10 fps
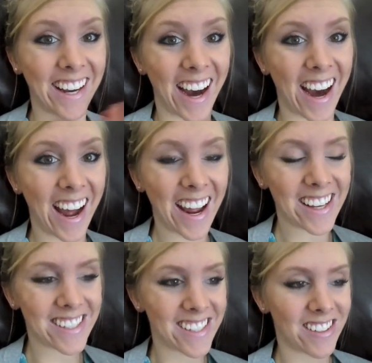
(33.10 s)

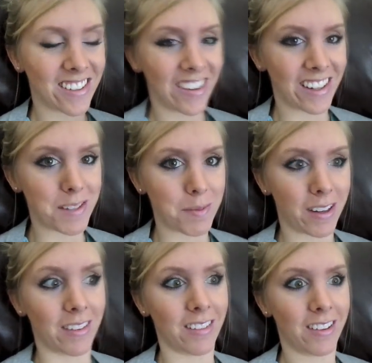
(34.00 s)
guys. Sorry, it's
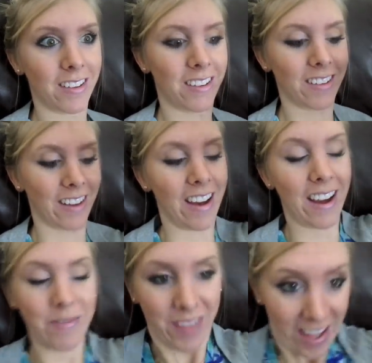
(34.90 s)
been a long
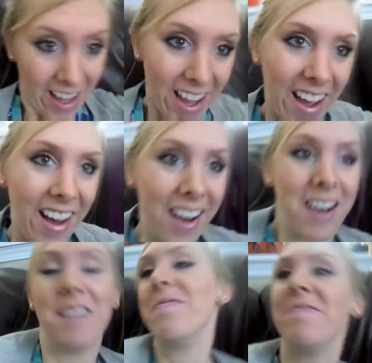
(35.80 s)
time.
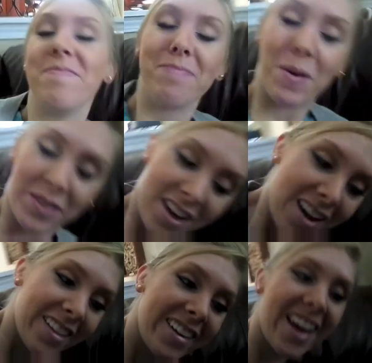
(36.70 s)
Um, but with the
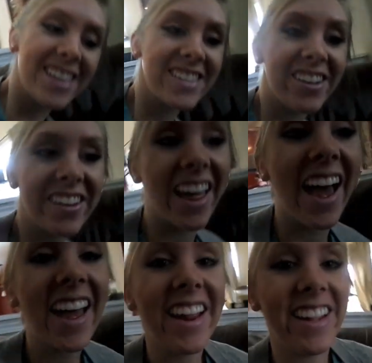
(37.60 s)
holidays and all
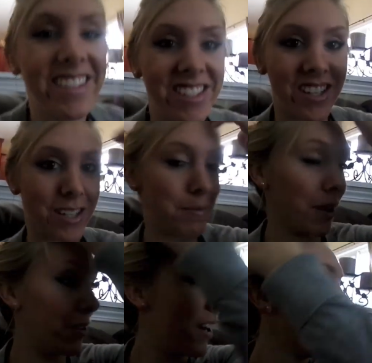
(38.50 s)
that, it's just
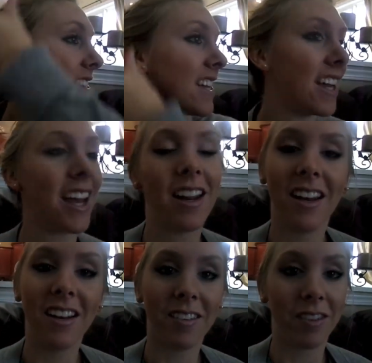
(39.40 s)
been crazy,
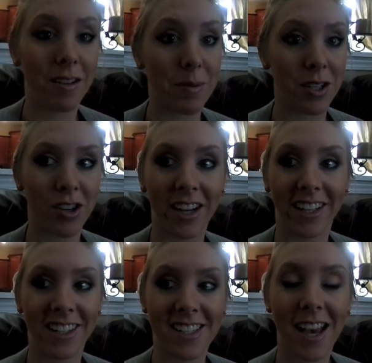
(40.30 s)
and we have been trying to
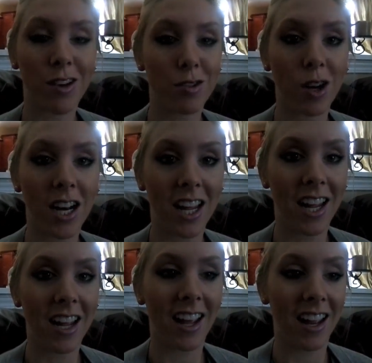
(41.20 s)
get this house
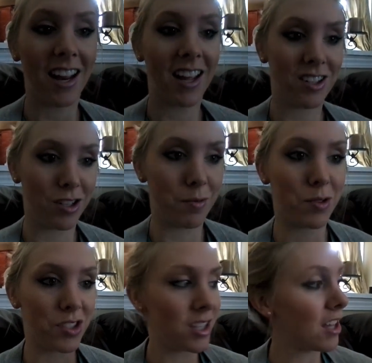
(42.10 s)
ready. And as you
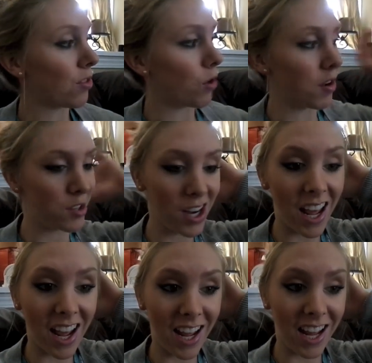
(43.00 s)
will see throughout
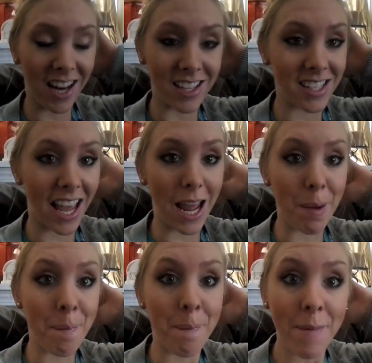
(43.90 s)
today, it is
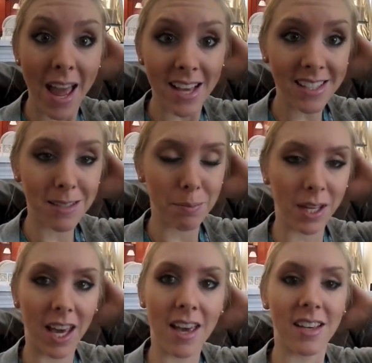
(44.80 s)
a mess
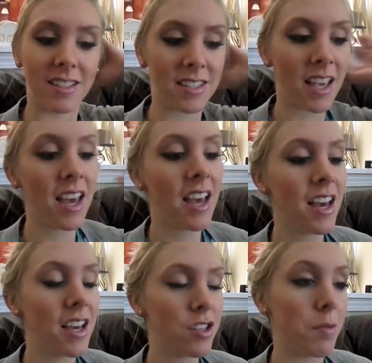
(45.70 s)
because
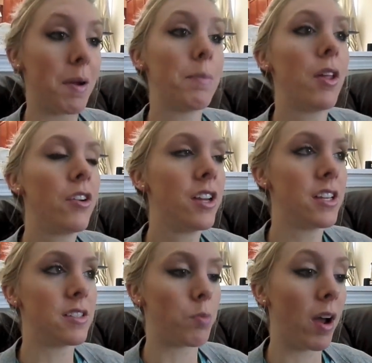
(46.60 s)
so my brother and
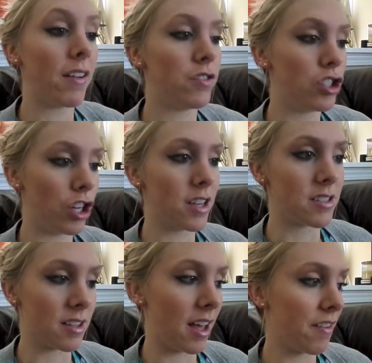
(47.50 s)
his wife
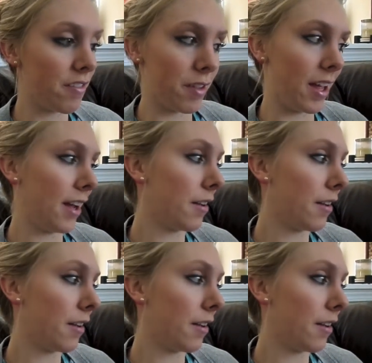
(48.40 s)
just left, like,